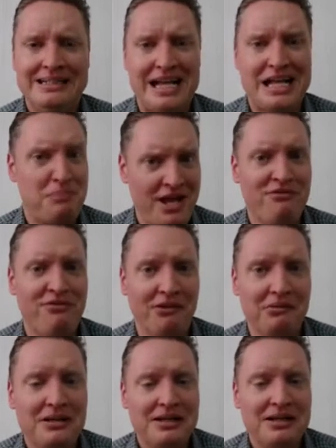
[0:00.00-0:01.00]
That's
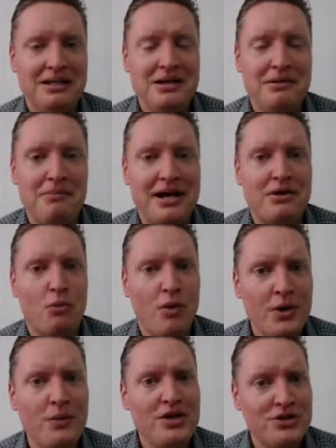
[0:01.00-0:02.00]
painful. But
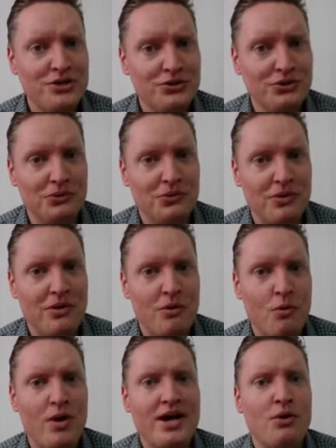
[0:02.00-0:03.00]
what do we do?
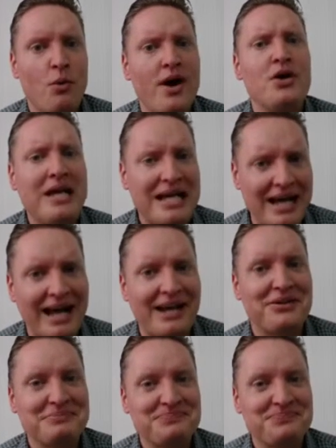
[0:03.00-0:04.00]
Where do we
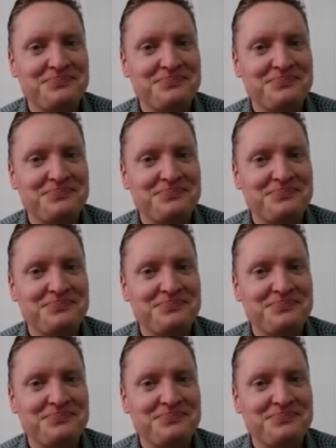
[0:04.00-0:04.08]
cut?